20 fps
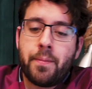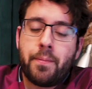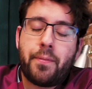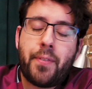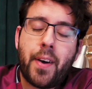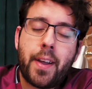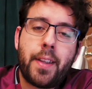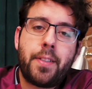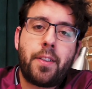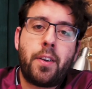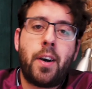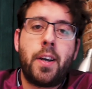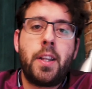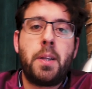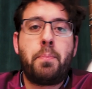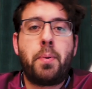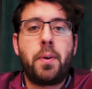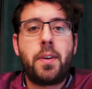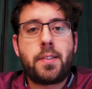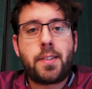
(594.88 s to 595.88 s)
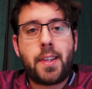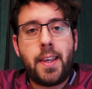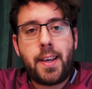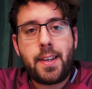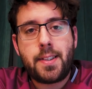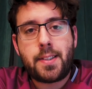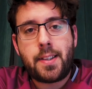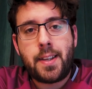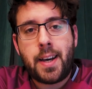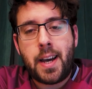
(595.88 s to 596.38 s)
the fact that they're not in the
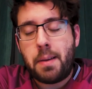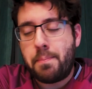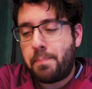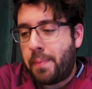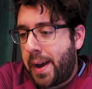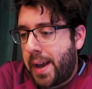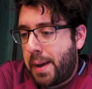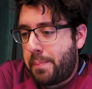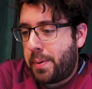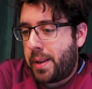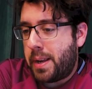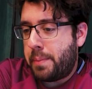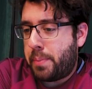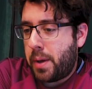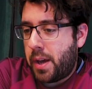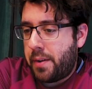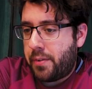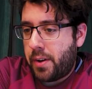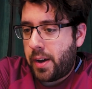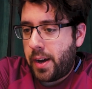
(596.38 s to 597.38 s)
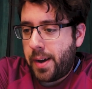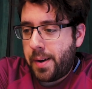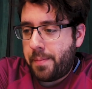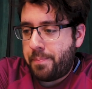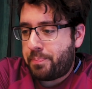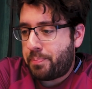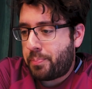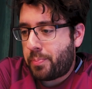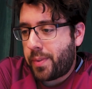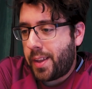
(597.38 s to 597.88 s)
Bundesliga tonight might have been a bit of
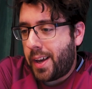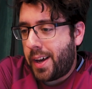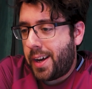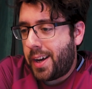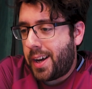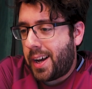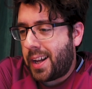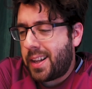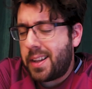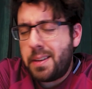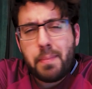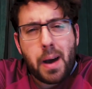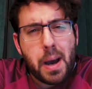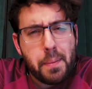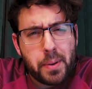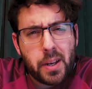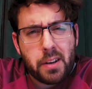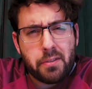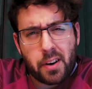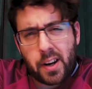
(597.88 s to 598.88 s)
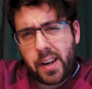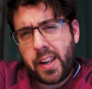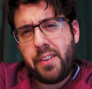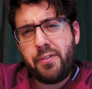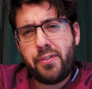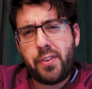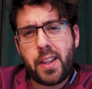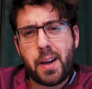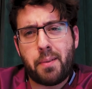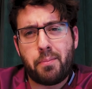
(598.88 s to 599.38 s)
a
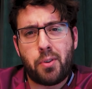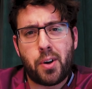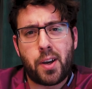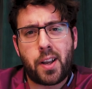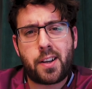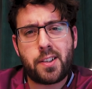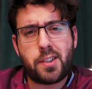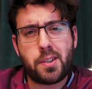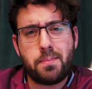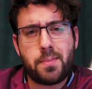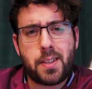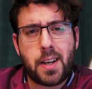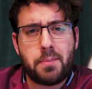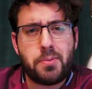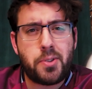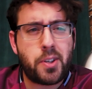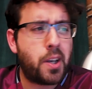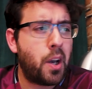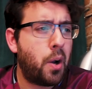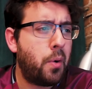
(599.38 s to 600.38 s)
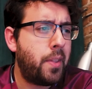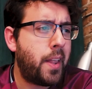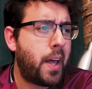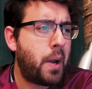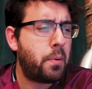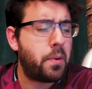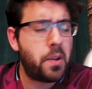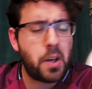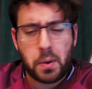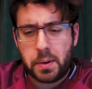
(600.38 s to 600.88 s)
relief for them, really, because sometimes you go
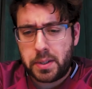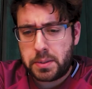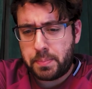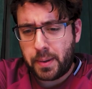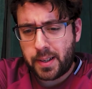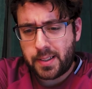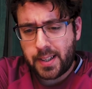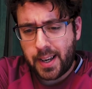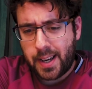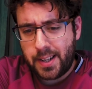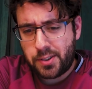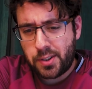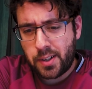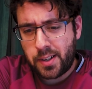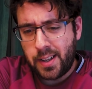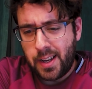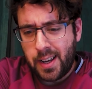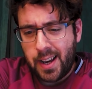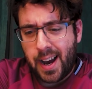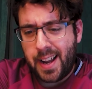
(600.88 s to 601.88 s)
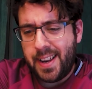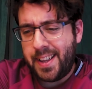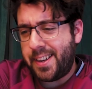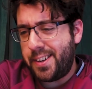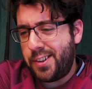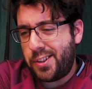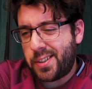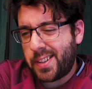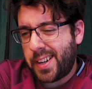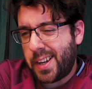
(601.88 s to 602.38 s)
there with no expectation and you
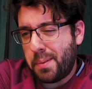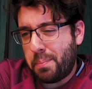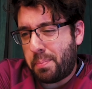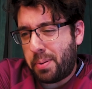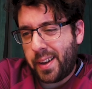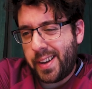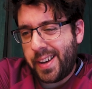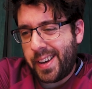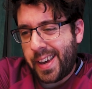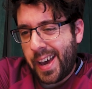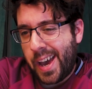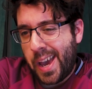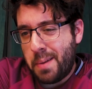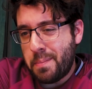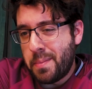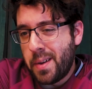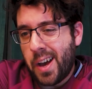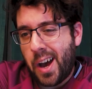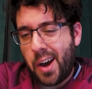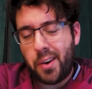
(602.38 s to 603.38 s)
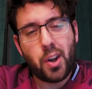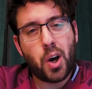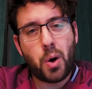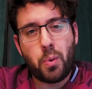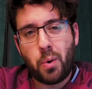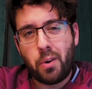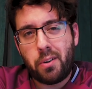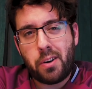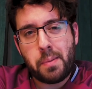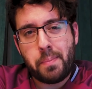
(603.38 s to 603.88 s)
can just kind of play a game and
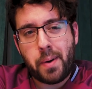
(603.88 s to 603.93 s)
not worry